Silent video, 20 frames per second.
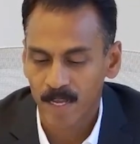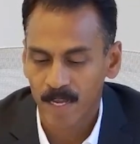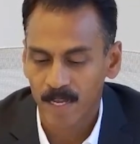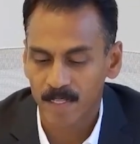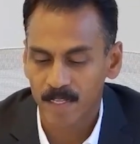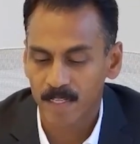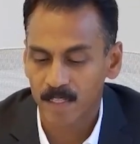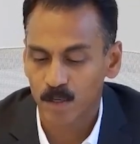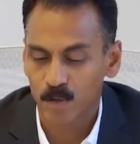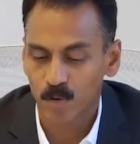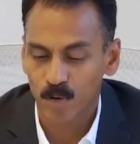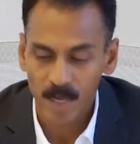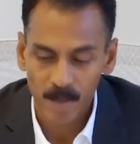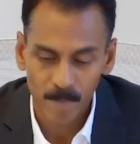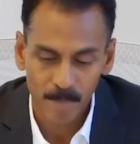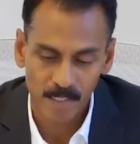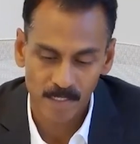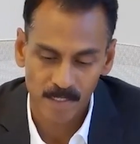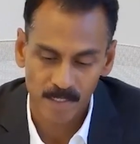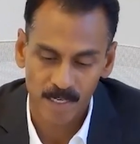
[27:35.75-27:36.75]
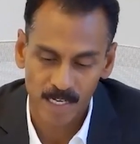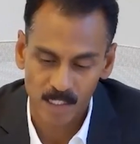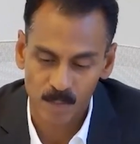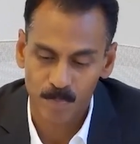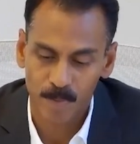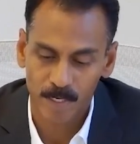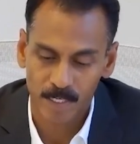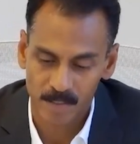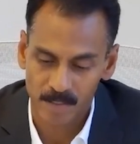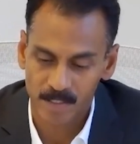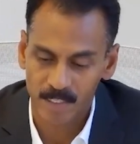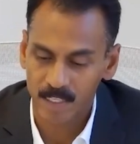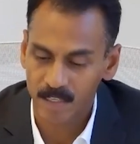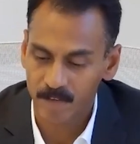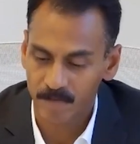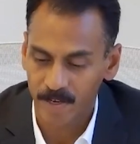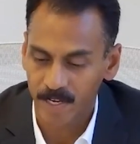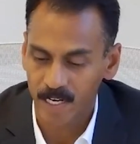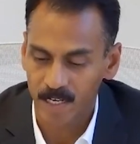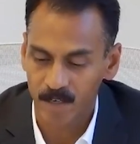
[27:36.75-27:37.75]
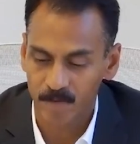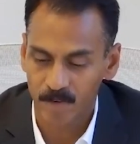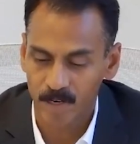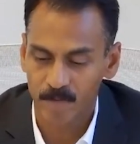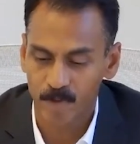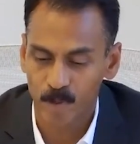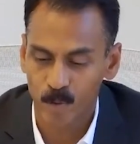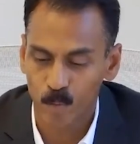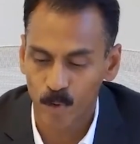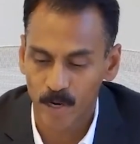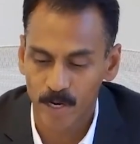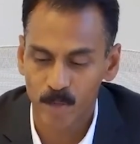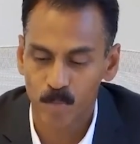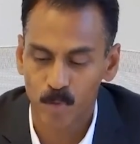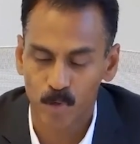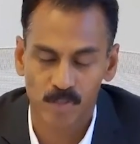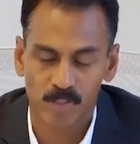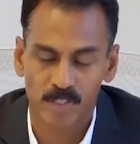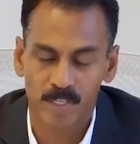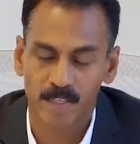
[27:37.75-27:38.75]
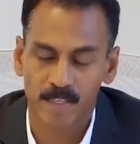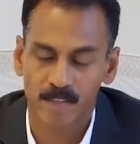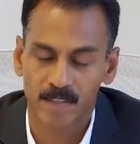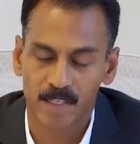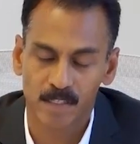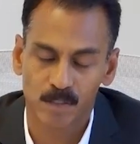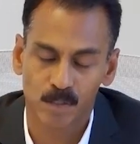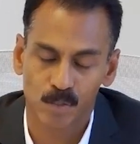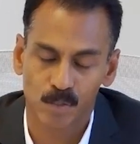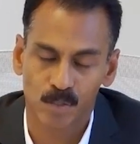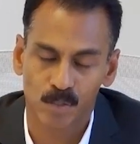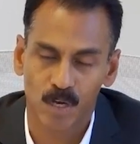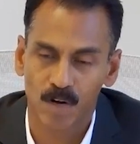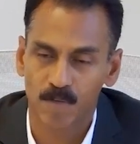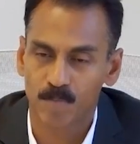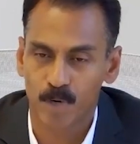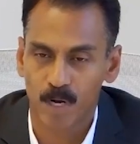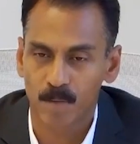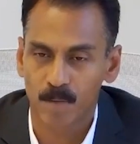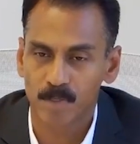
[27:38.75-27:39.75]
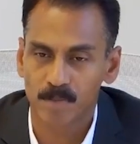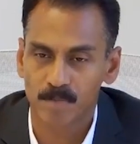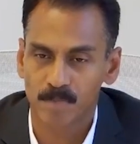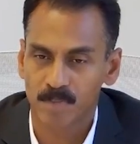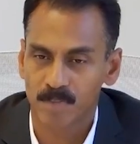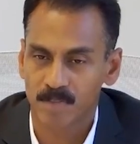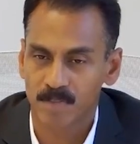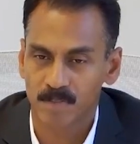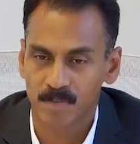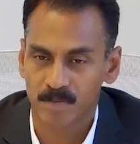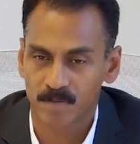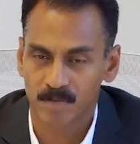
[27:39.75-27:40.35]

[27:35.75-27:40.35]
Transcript: And then the collaboration aspect is significant. When we whiteboard certain things to solve problems,